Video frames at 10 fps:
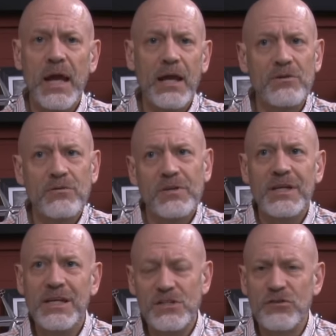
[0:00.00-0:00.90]
And
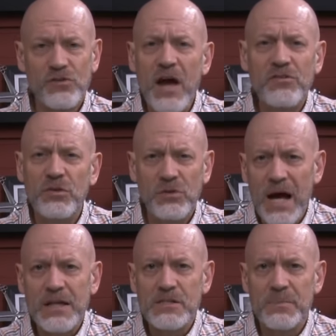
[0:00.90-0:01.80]
he just drives you
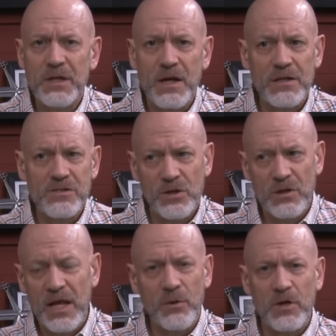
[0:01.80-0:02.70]
nuts because you don't
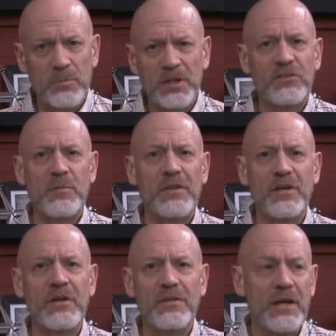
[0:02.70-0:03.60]
like what he believes about the
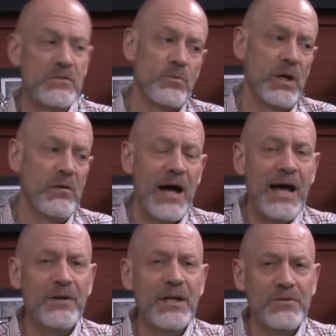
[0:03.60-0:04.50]
other things. Well, I
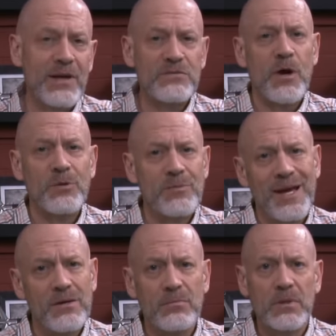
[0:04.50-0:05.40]
don't either. That's why we
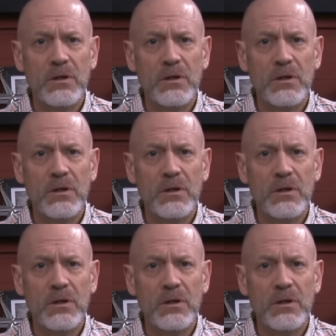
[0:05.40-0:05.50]
debate him.